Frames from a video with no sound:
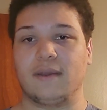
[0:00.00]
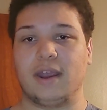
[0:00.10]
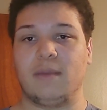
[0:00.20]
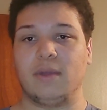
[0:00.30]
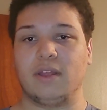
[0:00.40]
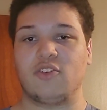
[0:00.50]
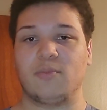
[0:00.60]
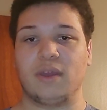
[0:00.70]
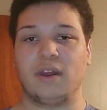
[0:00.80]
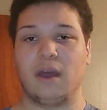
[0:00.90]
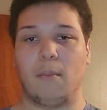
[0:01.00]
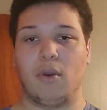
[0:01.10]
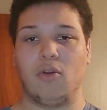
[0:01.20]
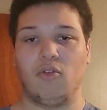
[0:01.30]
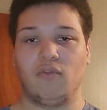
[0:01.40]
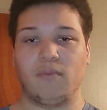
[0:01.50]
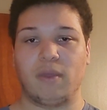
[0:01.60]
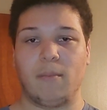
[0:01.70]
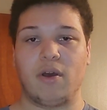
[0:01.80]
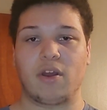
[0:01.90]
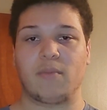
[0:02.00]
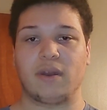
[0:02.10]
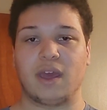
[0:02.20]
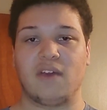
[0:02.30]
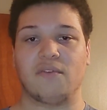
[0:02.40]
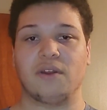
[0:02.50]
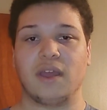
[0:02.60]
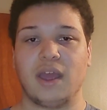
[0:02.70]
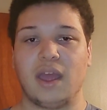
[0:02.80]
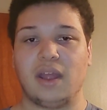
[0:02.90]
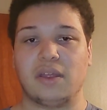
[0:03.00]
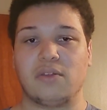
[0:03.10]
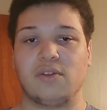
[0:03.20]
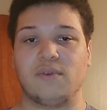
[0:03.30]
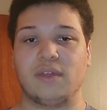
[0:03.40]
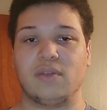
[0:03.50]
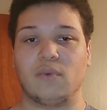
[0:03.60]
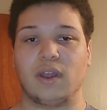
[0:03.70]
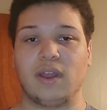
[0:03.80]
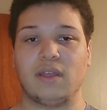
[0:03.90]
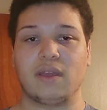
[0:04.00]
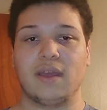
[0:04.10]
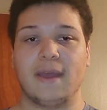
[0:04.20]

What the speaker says: 80 militiamen emerged from the Buckman Tavern and stood within the ranks